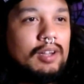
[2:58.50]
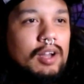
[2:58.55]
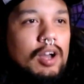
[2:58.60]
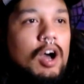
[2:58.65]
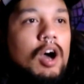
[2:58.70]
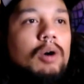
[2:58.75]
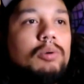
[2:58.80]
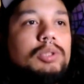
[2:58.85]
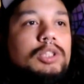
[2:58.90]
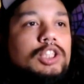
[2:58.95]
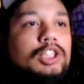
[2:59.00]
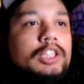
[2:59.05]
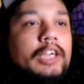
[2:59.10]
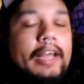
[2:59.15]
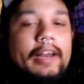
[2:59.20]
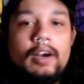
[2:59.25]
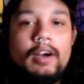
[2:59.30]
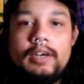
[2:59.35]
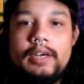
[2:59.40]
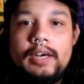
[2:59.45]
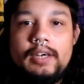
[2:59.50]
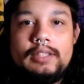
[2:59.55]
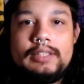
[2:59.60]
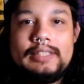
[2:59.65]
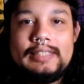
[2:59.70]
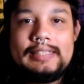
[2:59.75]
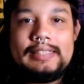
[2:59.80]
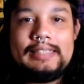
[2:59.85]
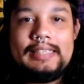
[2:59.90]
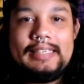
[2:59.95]
Oh, shit. Are there
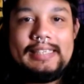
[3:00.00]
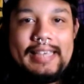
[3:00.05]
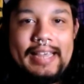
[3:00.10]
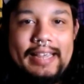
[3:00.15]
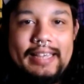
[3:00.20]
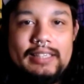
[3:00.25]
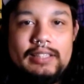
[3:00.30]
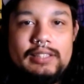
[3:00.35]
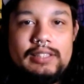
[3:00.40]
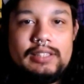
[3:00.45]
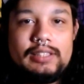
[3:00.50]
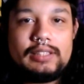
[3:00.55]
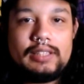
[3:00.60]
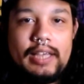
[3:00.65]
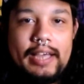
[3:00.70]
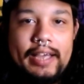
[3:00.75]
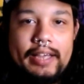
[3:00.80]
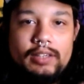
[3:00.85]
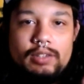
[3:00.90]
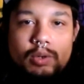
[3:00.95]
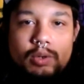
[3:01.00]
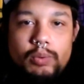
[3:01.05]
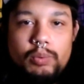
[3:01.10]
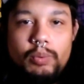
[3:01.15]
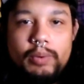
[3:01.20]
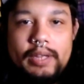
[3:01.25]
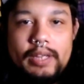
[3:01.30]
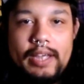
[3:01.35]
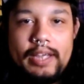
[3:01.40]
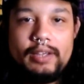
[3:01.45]
Disney kings and
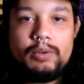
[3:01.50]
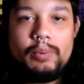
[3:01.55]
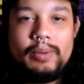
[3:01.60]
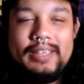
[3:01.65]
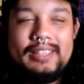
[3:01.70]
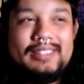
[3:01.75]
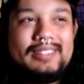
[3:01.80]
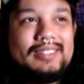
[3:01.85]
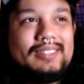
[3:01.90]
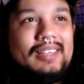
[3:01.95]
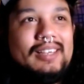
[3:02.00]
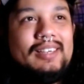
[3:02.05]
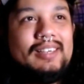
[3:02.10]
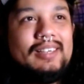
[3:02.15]
queens?